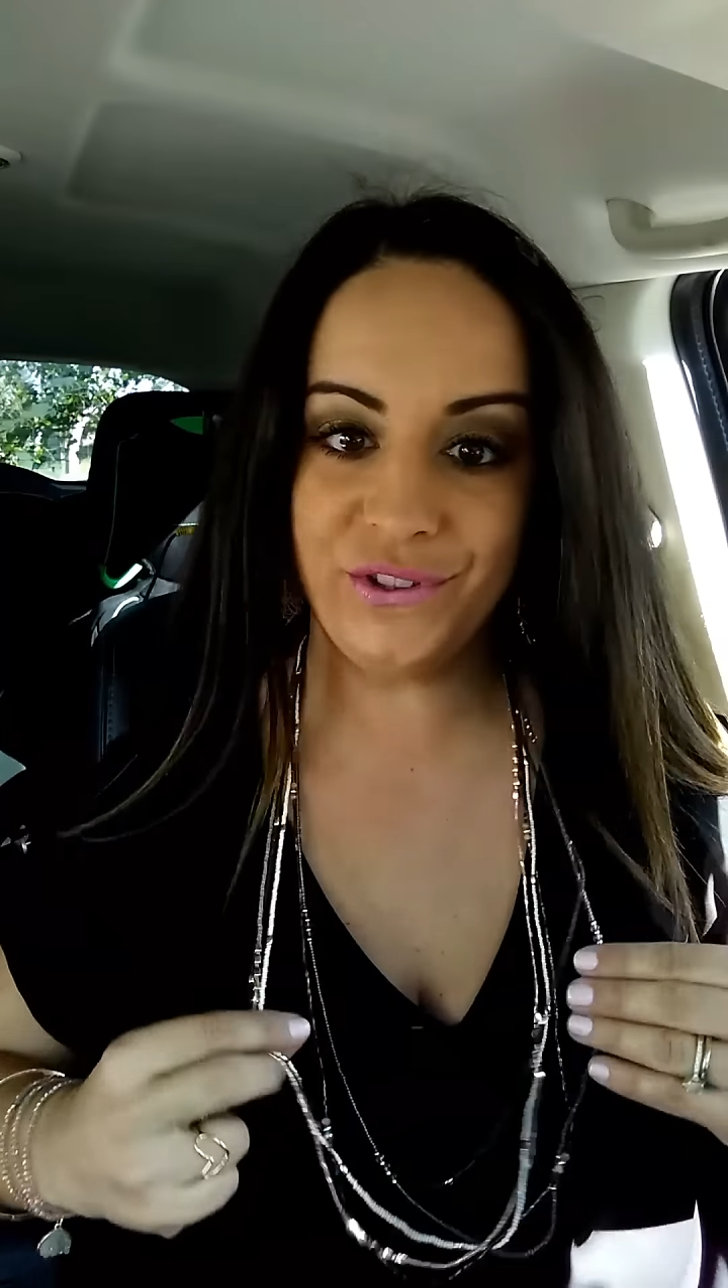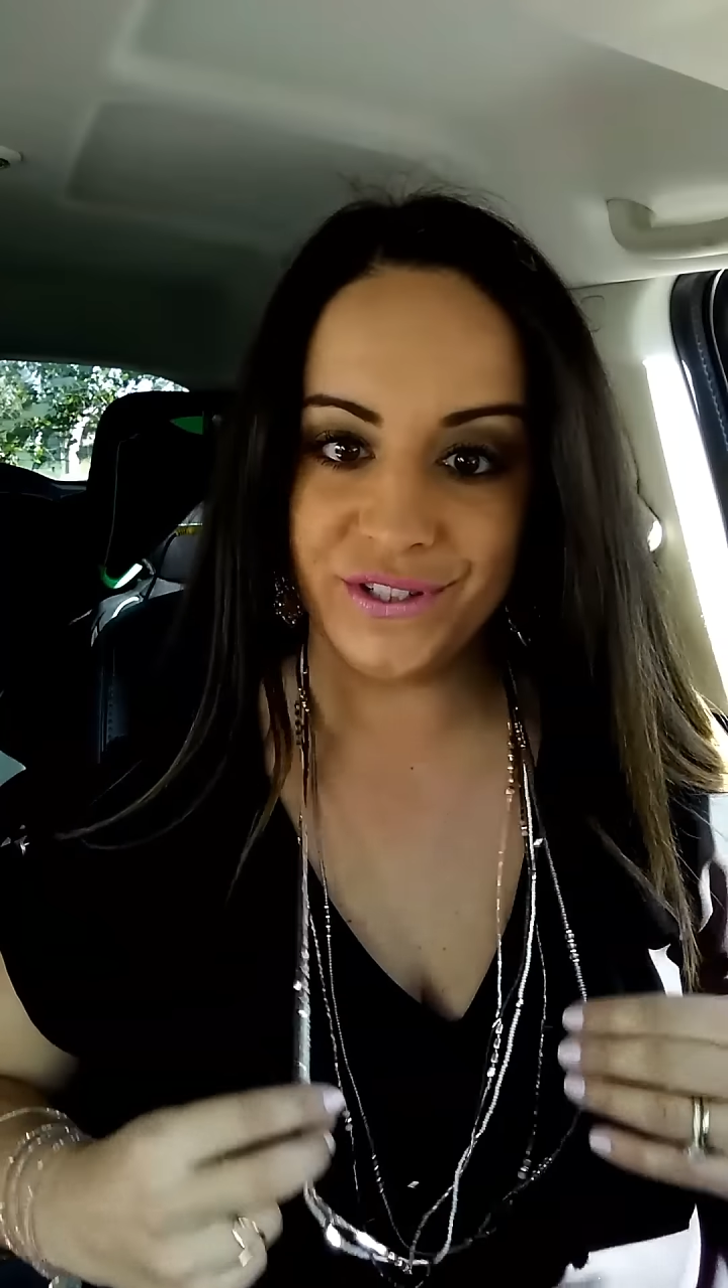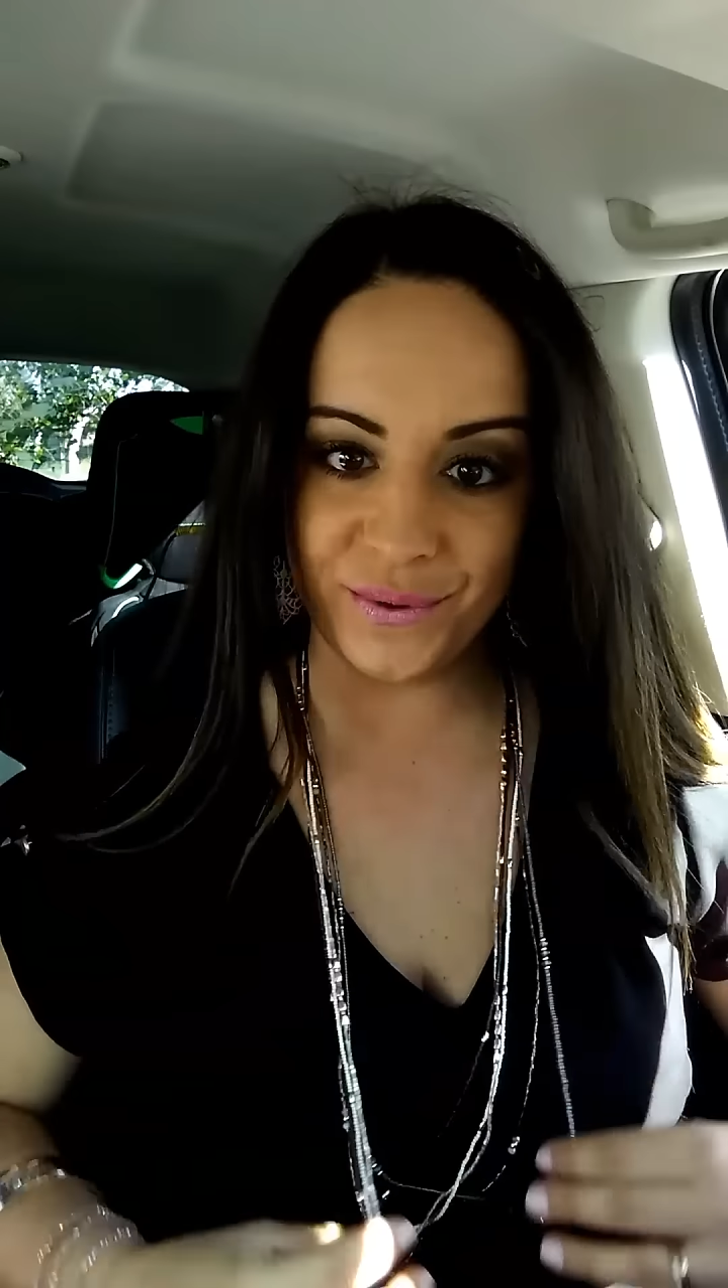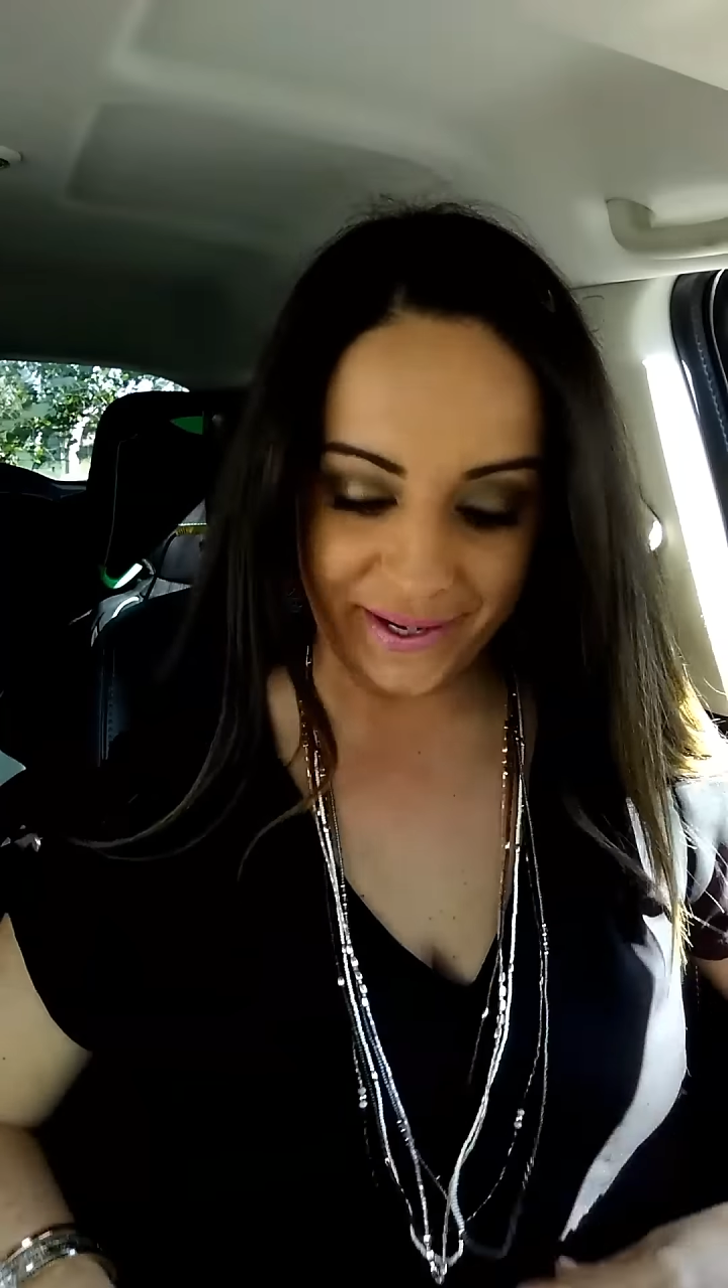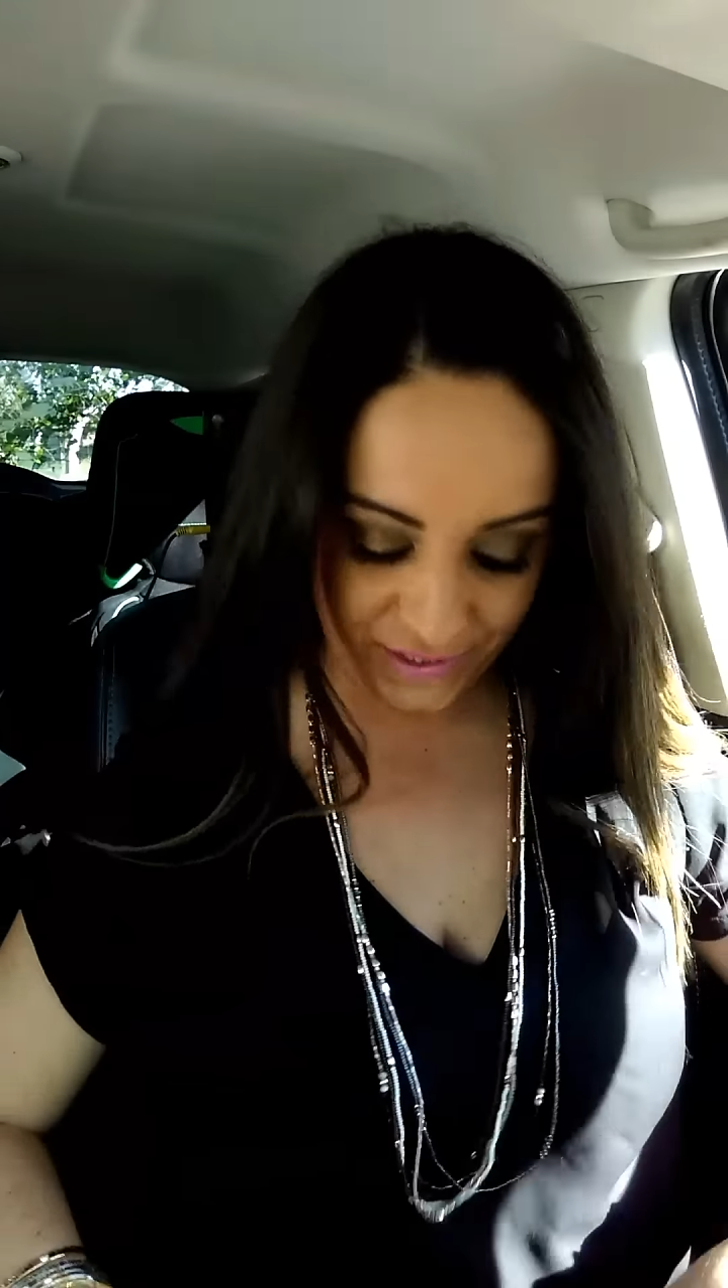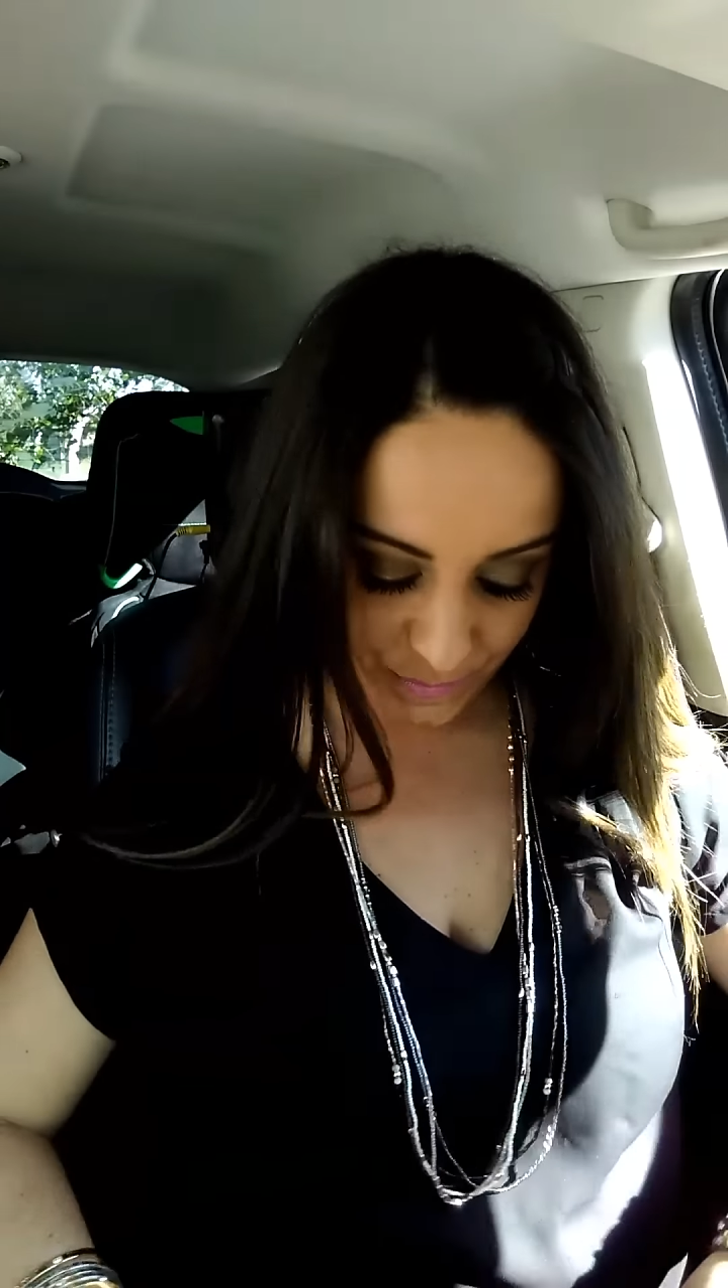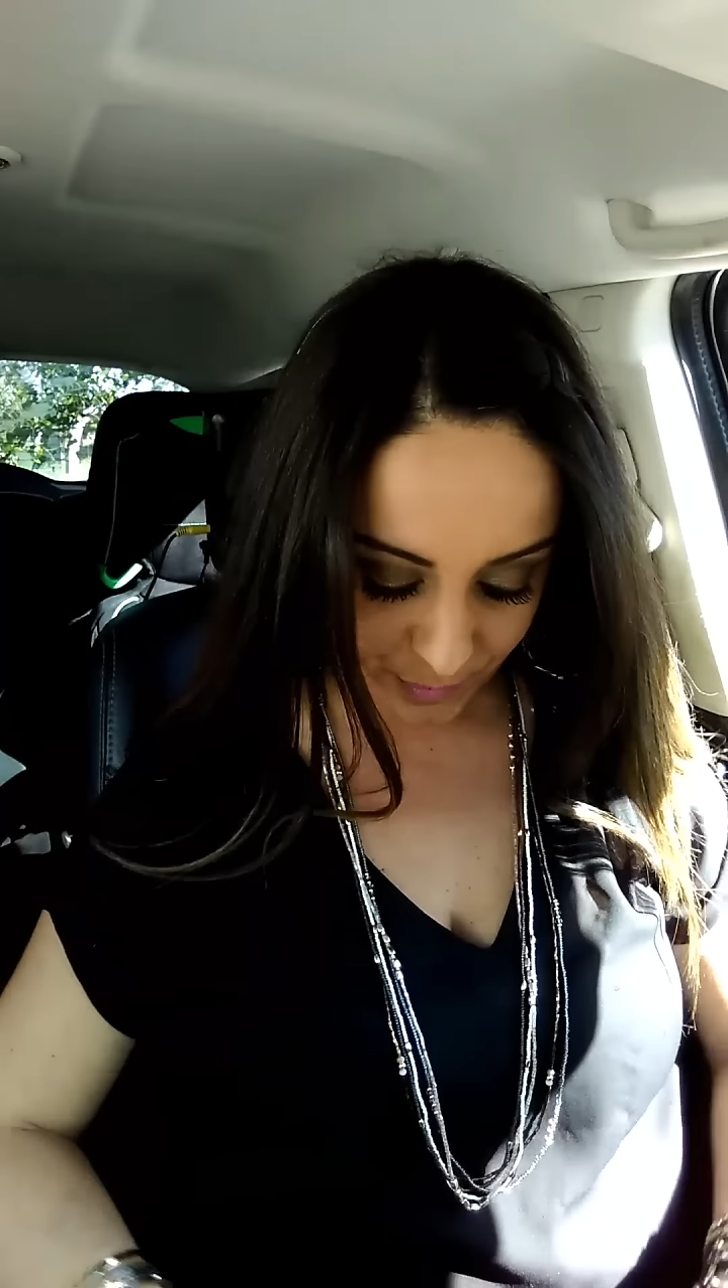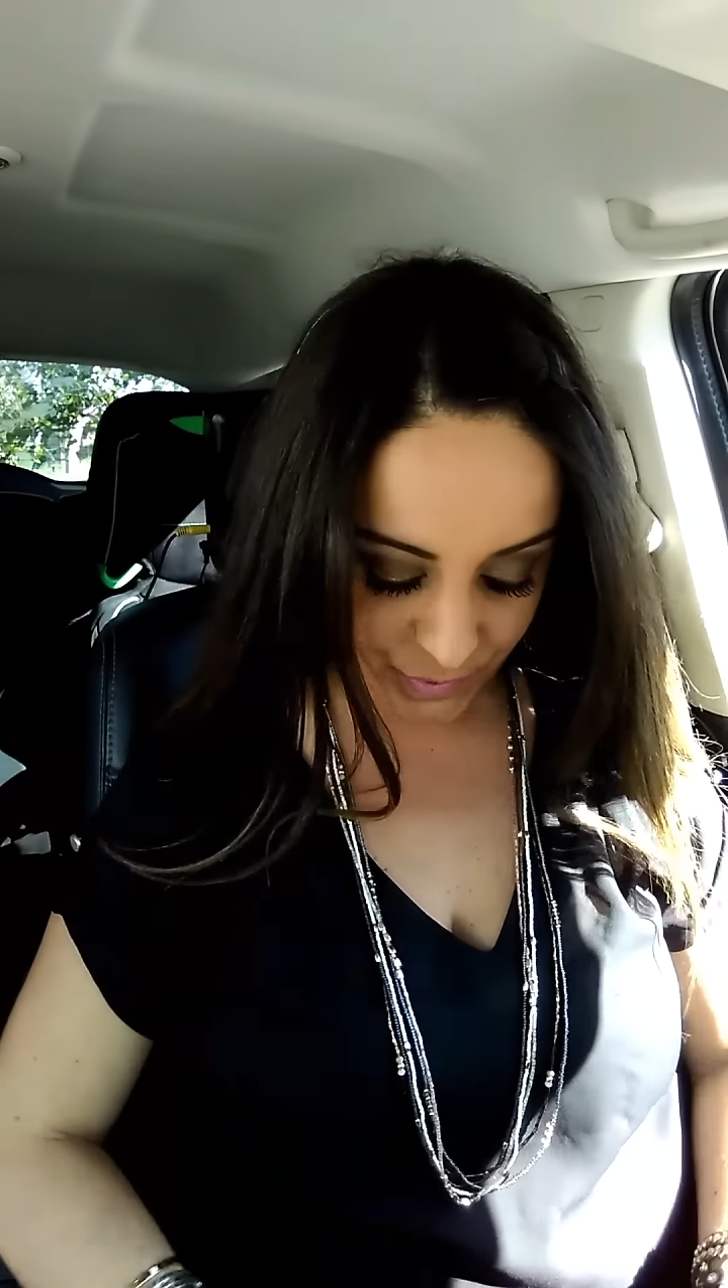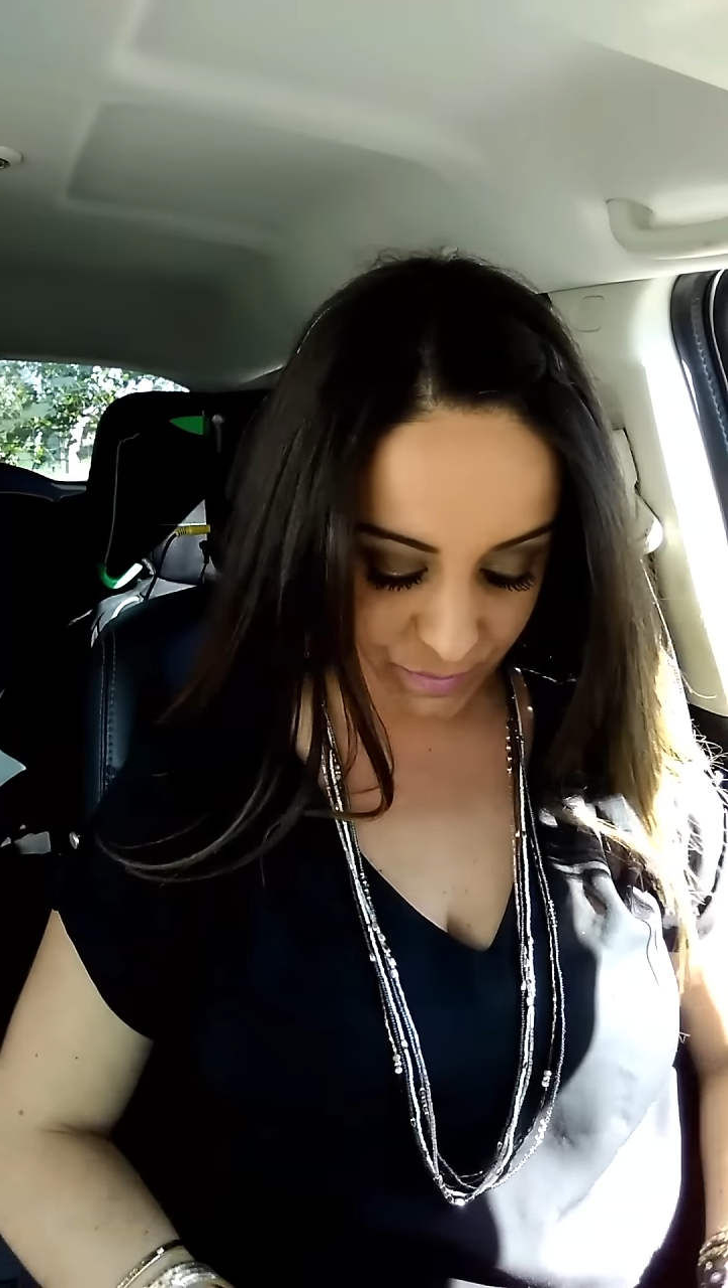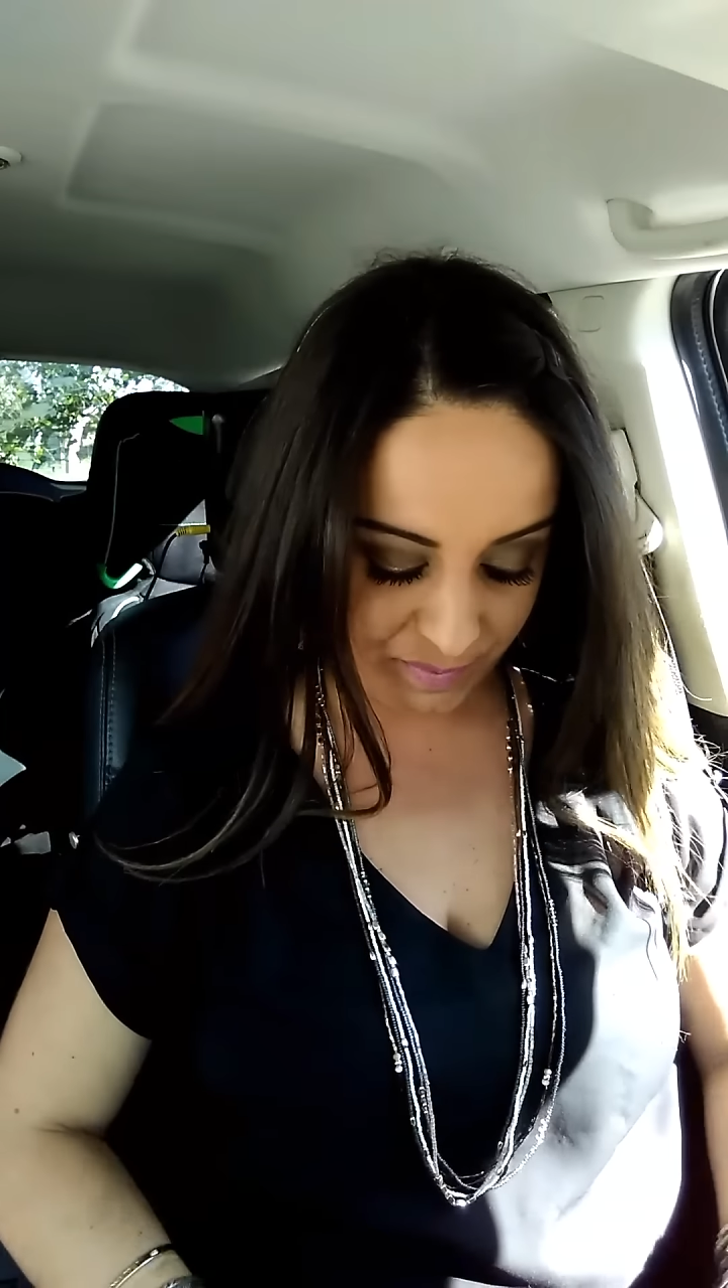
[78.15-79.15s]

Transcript: which is the way it's supposed